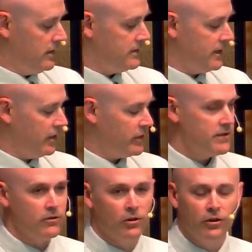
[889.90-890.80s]
his
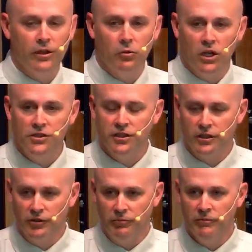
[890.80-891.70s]
enemies are already
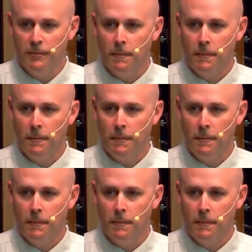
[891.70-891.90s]
watching him